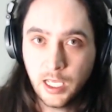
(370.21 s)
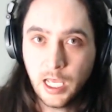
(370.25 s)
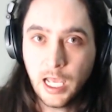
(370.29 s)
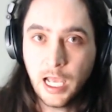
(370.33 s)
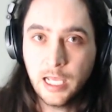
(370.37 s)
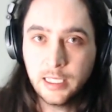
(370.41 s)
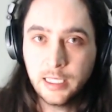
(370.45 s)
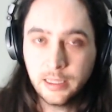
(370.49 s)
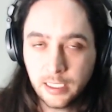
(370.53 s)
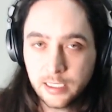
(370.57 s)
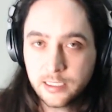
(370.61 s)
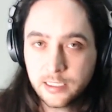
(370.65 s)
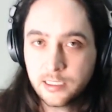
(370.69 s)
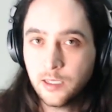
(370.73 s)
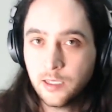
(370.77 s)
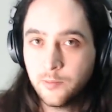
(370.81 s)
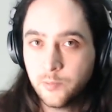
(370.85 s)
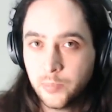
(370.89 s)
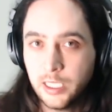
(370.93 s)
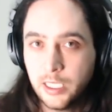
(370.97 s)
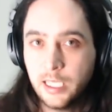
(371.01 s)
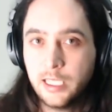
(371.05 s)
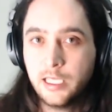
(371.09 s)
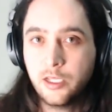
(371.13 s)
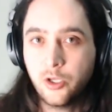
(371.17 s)
unless I'm
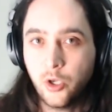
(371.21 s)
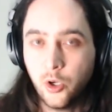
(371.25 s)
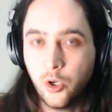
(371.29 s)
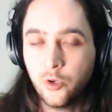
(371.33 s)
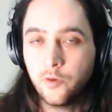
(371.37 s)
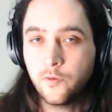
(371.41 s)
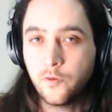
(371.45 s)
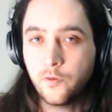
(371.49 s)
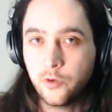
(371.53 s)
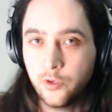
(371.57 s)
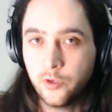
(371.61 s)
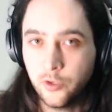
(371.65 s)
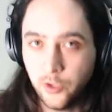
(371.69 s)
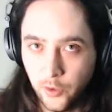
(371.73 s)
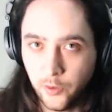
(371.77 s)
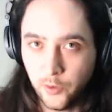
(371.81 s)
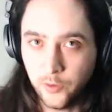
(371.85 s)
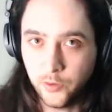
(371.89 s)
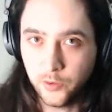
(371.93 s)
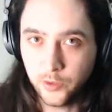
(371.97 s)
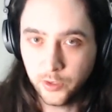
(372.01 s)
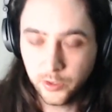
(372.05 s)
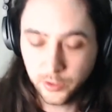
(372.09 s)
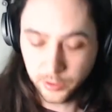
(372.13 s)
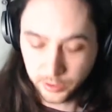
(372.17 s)
playing over a
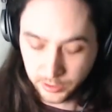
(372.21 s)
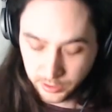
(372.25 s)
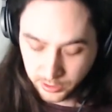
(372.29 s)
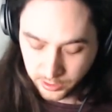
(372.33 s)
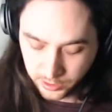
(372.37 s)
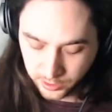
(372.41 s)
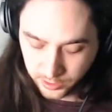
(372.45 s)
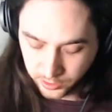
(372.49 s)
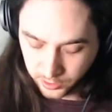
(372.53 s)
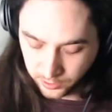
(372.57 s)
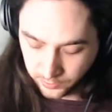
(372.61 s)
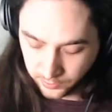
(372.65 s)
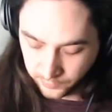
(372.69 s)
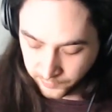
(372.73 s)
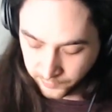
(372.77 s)
node. So for